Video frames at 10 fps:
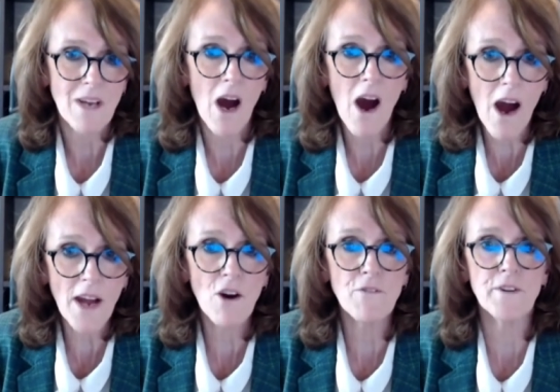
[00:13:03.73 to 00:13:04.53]
I
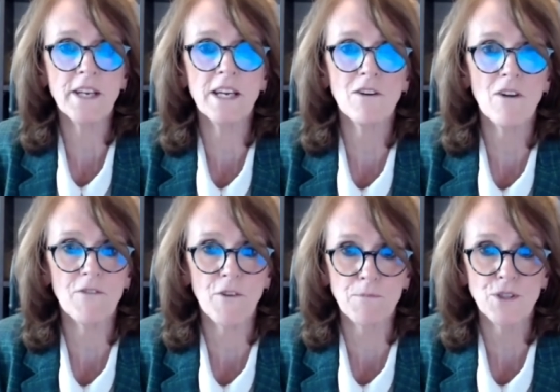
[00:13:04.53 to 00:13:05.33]
often hear
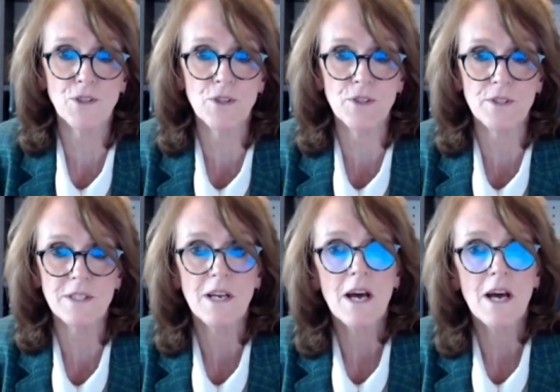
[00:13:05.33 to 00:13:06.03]
from students